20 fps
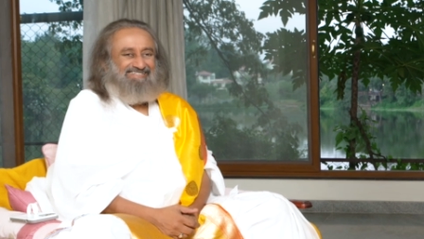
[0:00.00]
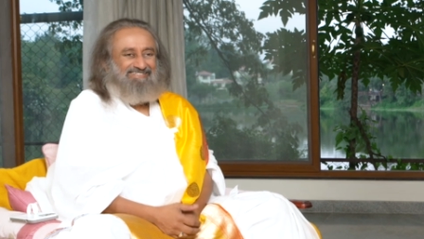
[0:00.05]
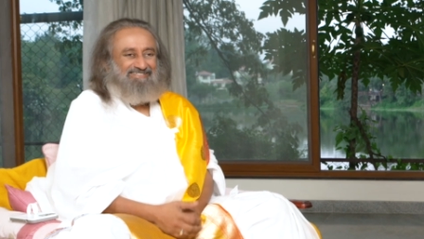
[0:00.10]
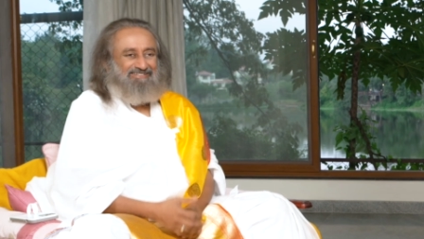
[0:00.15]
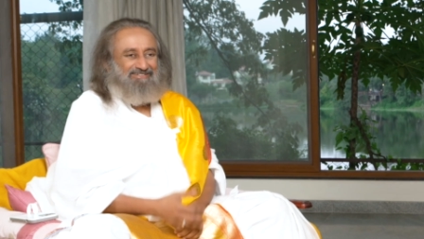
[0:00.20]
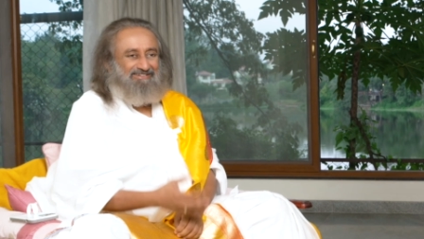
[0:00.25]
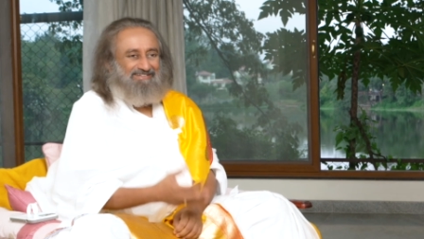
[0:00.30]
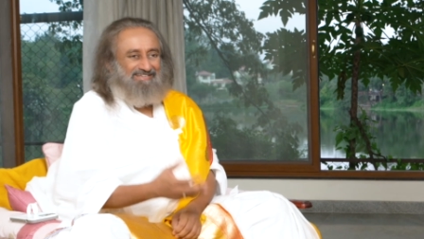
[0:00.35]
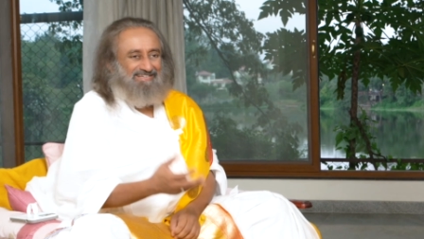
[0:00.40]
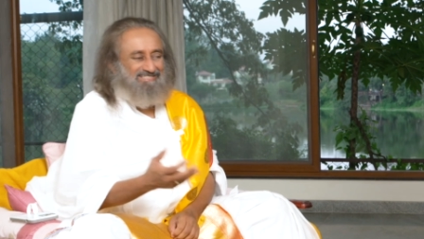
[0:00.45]
you
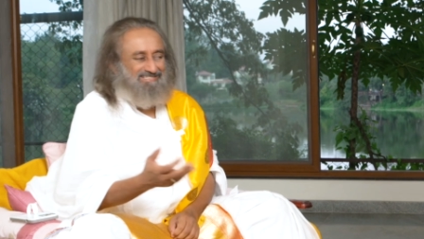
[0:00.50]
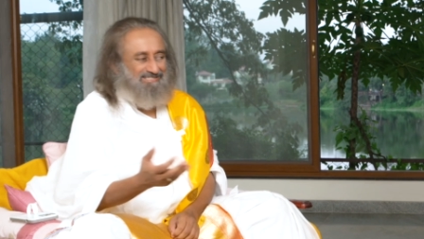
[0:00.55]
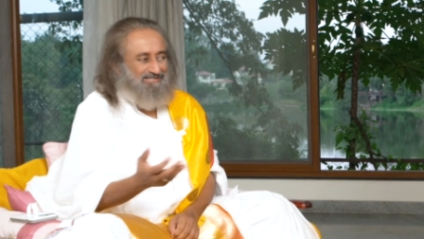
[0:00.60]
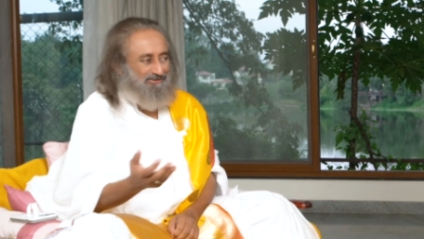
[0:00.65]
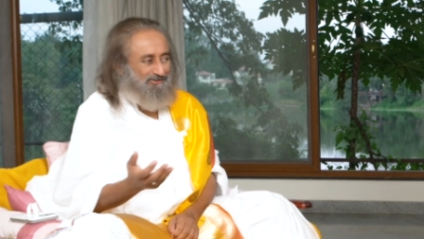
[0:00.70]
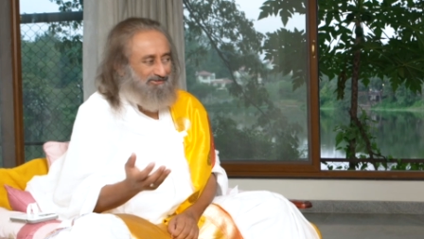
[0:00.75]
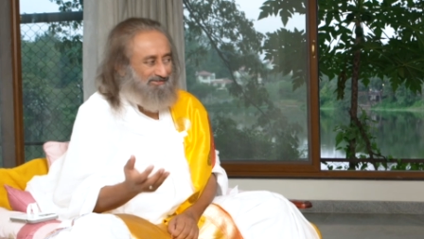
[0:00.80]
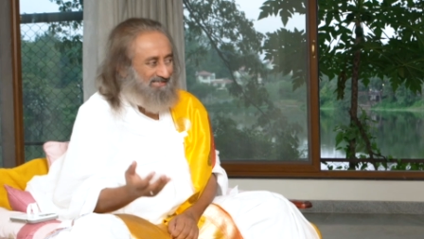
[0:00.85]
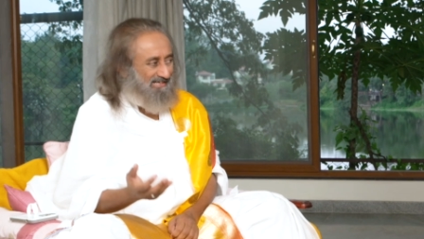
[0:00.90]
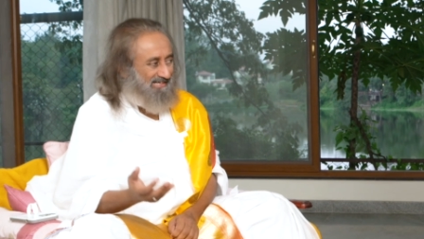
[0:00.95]
know, nazar
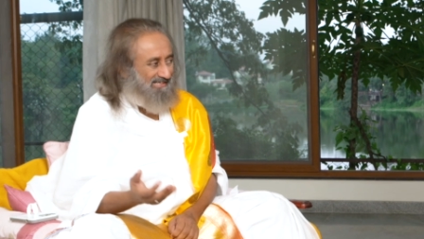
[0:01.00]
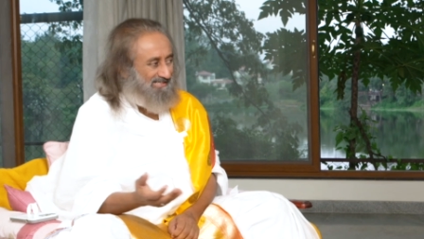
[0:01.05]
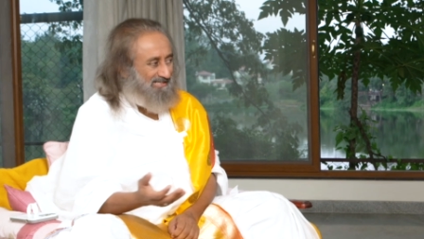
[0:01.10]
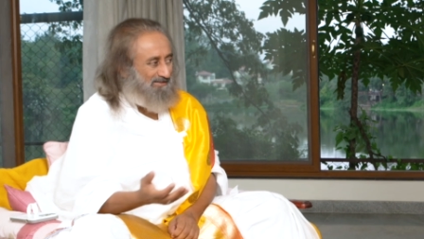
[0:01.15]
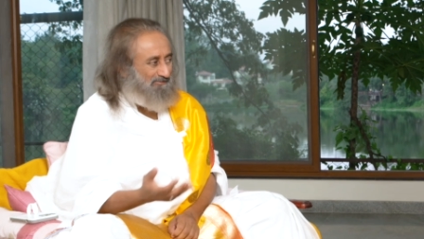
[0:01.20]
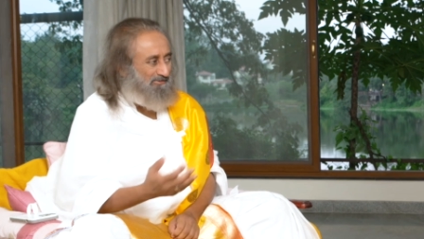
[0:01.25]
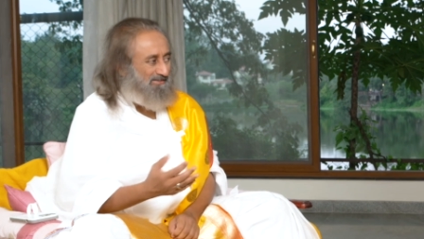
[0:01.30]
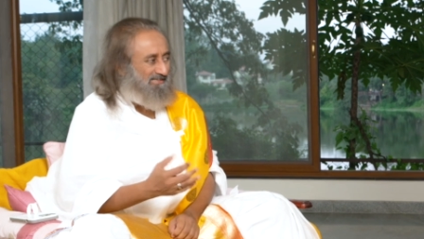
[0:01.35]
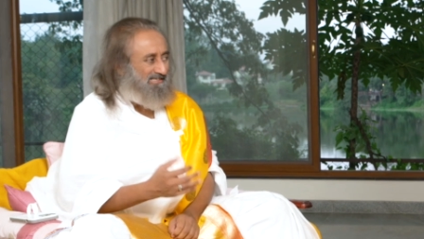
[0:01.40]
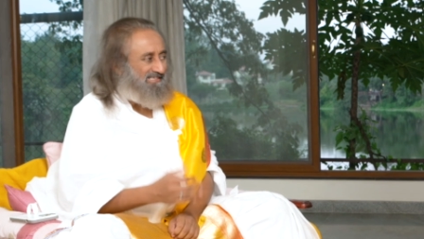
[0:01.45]

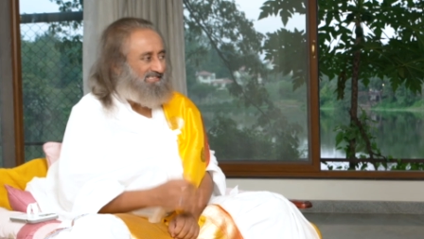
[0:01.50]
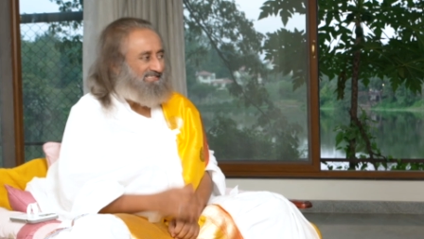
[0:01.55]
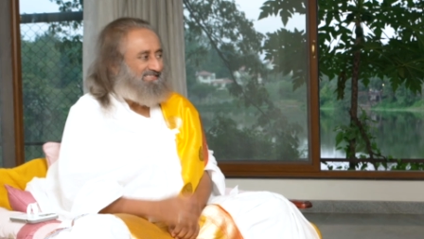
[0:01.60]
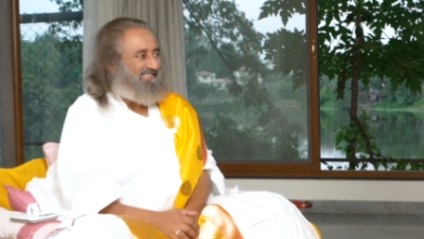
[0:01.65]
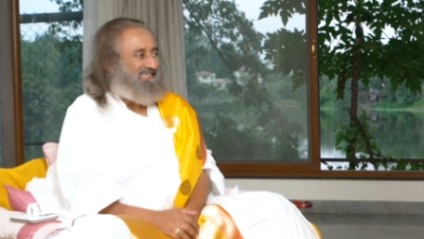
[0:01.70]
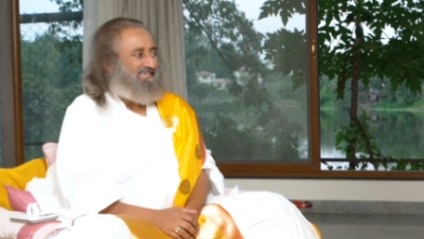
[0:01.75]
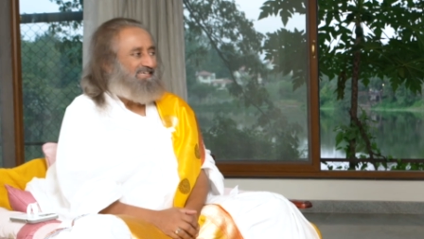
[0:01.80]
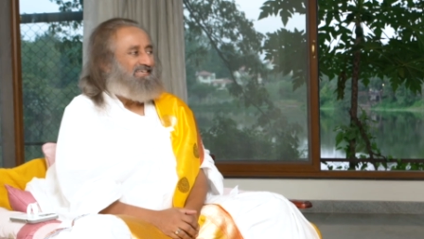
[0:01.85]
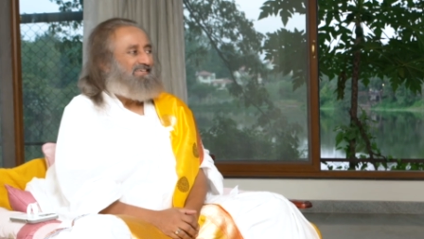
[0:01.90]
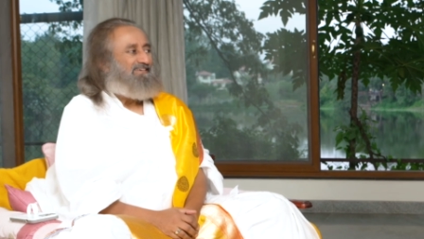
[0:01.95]
utarna bhi
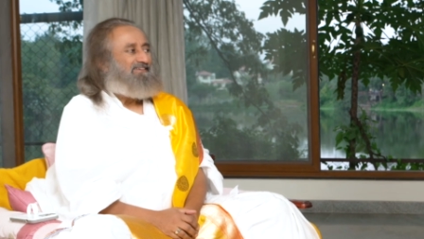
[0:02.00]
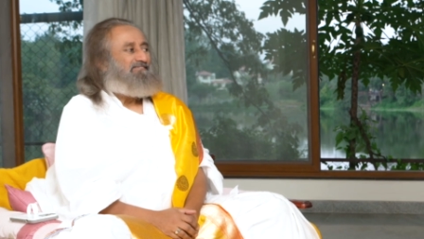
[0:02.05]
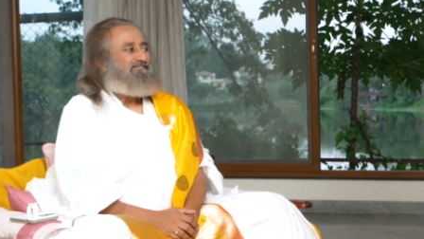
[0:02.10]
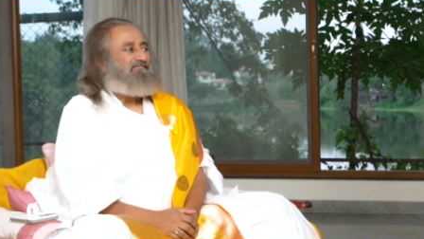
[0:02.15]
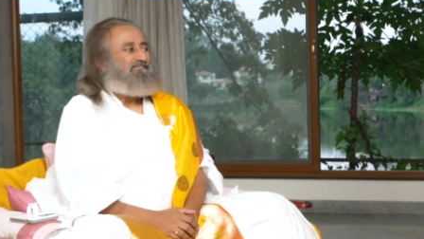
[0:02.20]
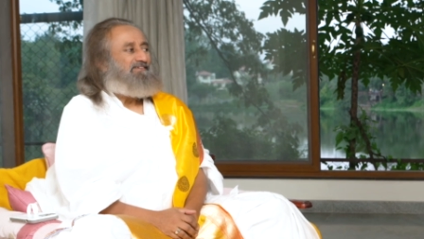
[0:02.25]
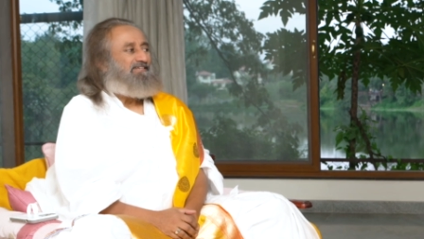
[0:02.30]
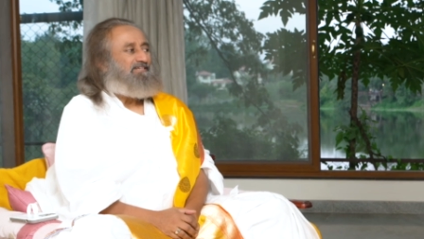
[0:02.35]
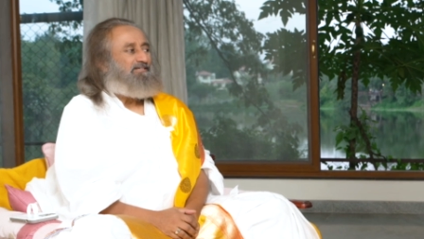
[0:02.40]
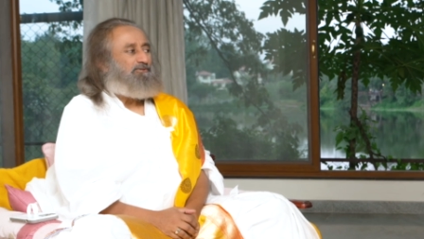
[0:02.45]
rakhte.
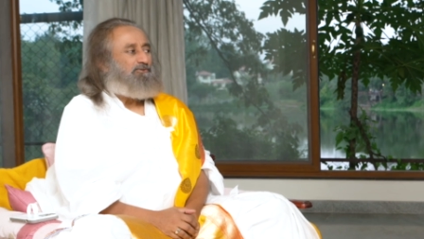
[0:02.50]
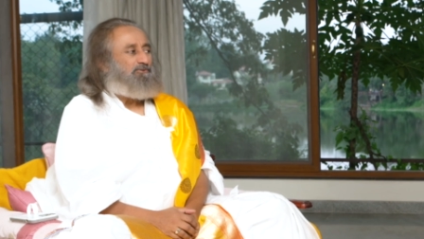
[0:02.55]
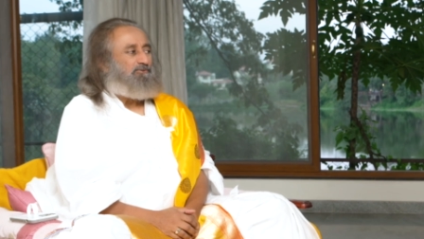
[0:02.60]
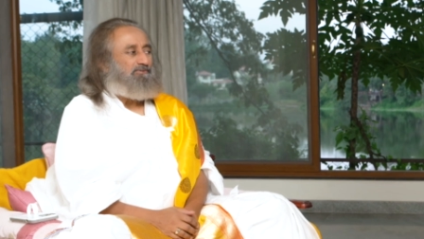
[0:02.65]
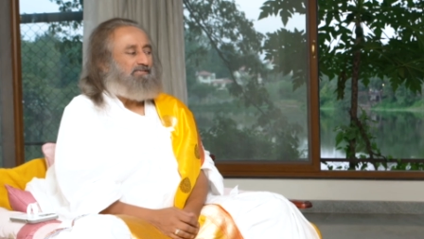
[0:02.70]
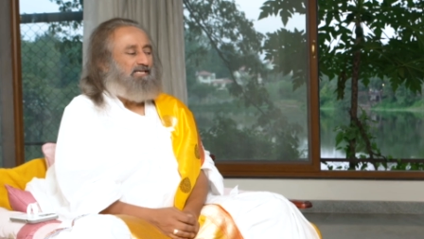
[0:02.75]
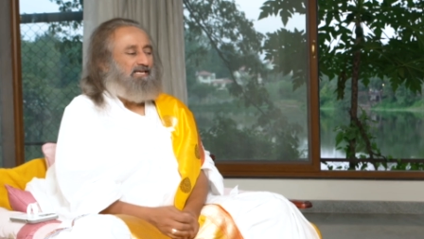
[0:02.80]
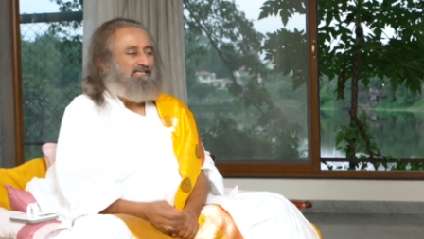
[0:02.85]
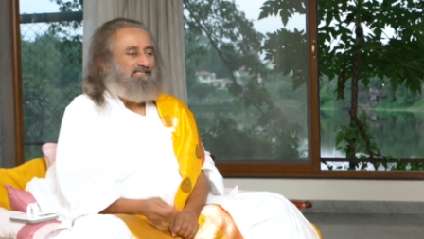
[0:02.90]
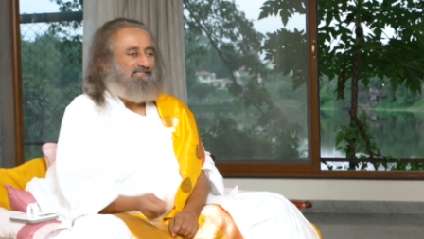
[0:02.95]
We do
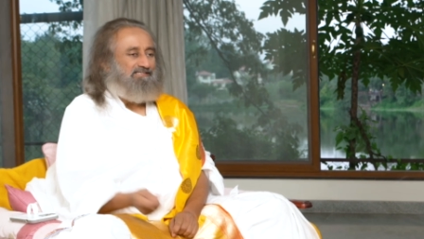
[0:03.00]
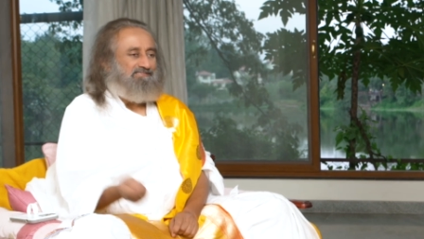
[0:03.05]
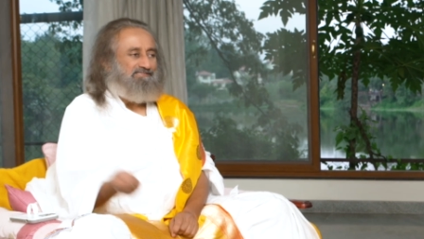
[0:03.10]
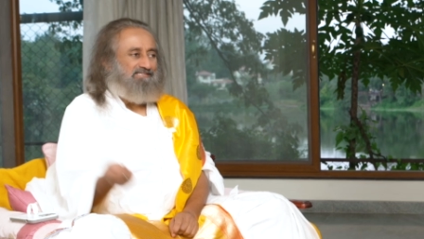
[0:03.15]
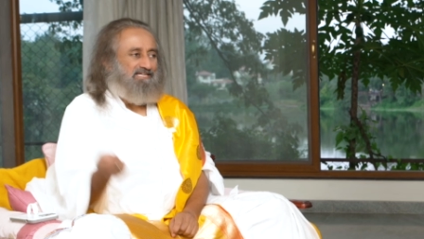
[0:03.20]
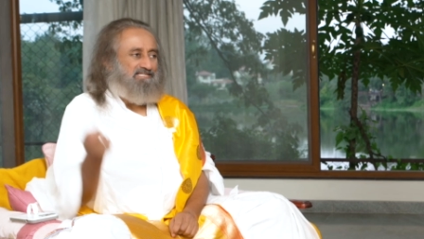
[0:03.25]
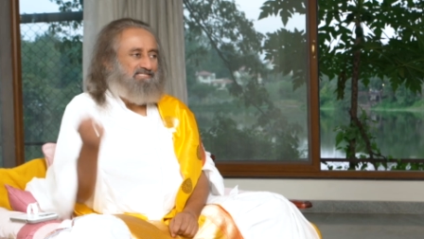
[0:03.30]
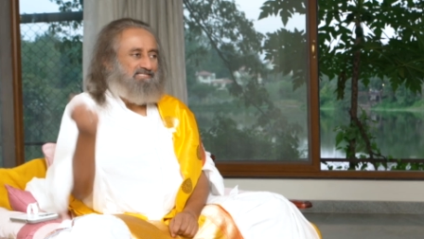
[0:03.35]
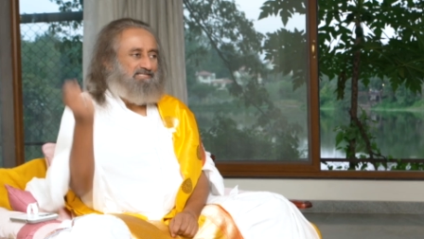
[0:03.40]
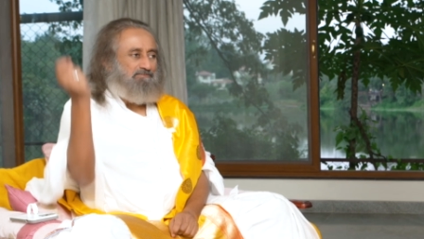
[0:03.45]
that,
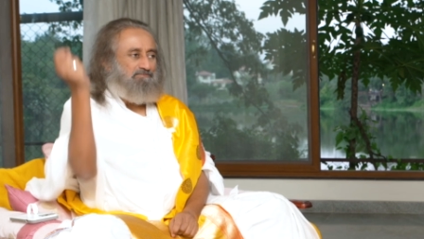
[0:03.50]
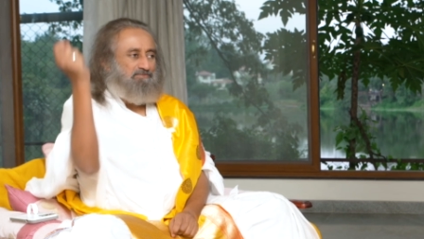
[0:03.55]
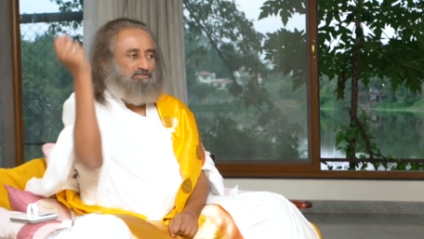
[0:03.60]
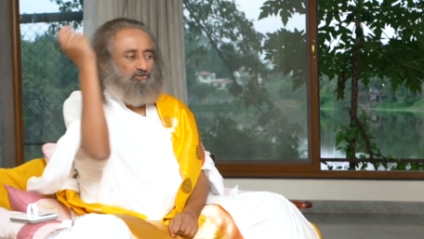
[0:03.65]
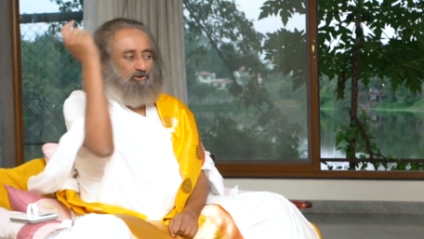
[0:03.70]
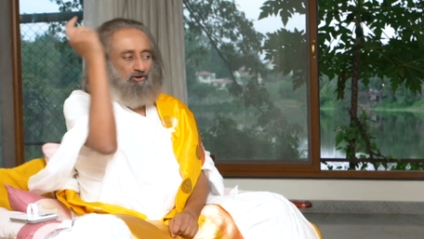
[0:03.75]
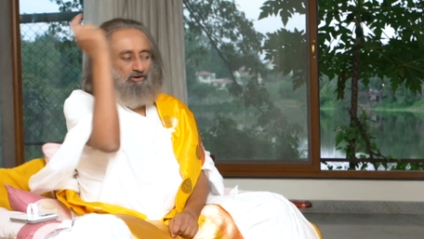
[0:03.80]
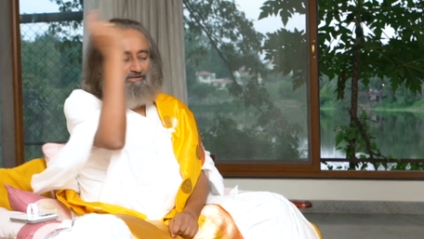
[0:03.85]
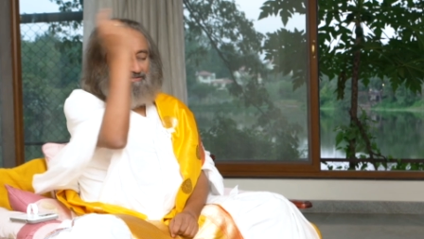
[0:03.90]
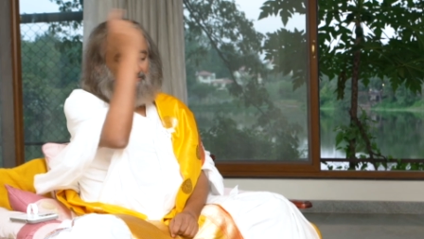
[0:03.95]
just some
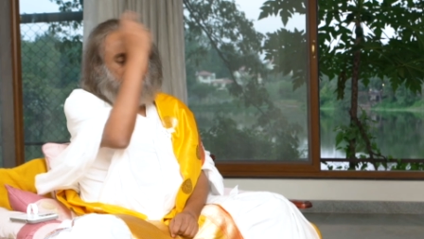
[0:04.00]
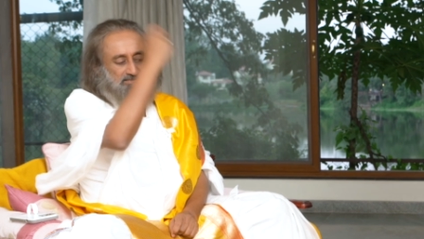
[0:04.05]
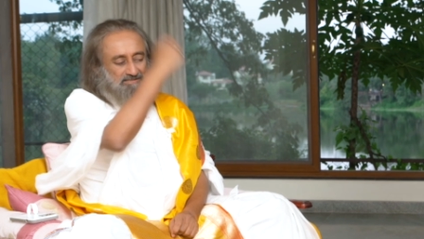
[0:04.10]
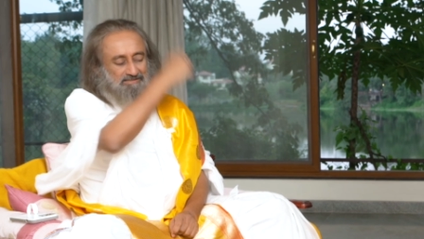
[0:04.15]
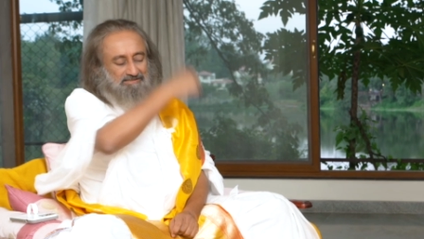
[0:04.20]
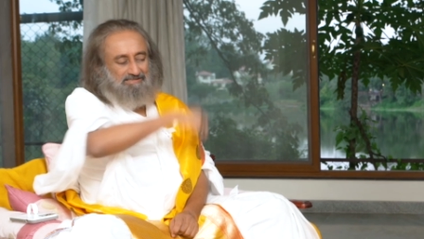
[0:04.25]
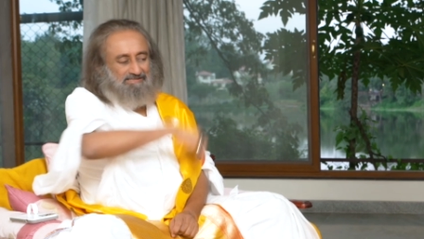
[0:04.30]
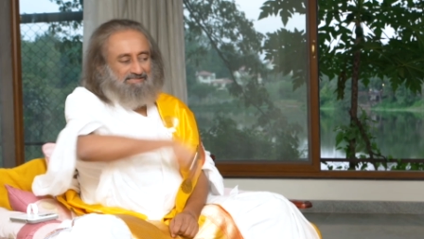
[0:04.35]
salt.